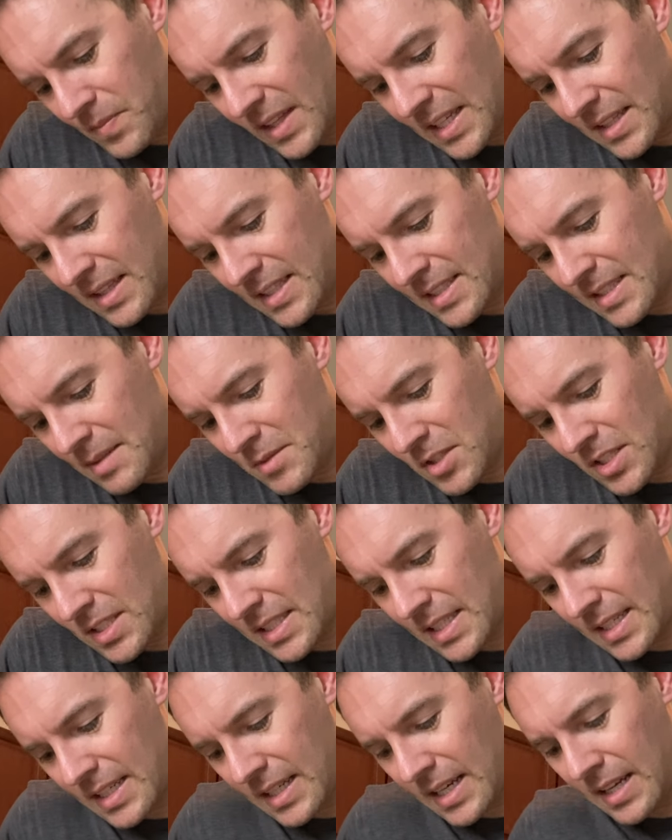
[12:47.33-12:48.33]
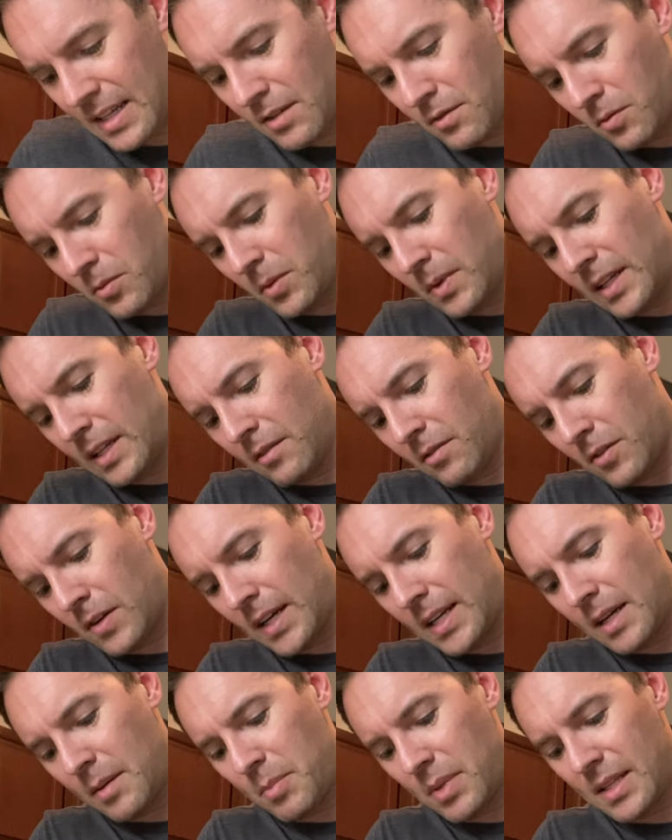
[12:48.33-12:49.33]
And these I'm just going to kind of weave
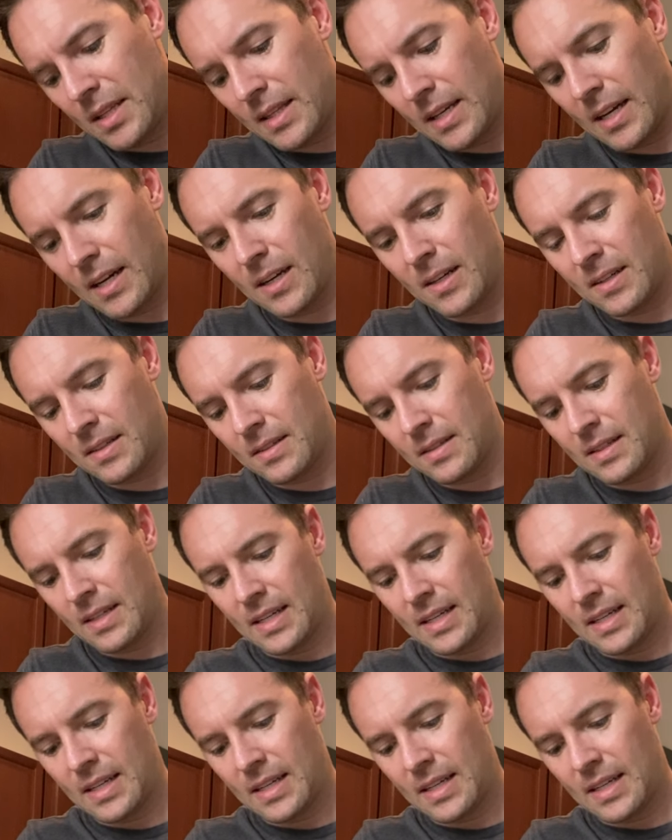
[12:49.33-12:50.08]
right up in there.